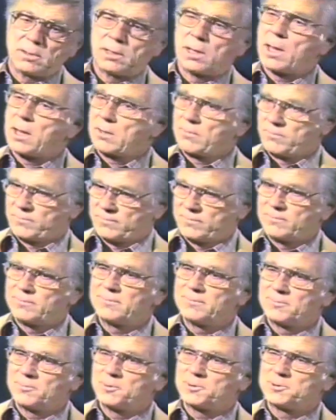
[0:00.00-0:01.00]
a lot of
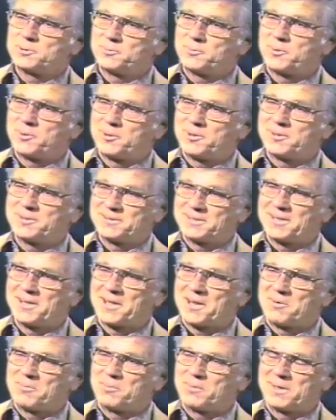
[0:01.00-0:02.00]
what you've heard is a
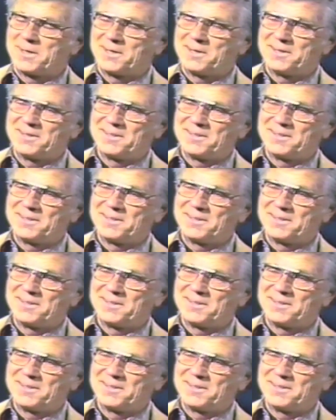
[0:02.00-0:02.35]
lot of money.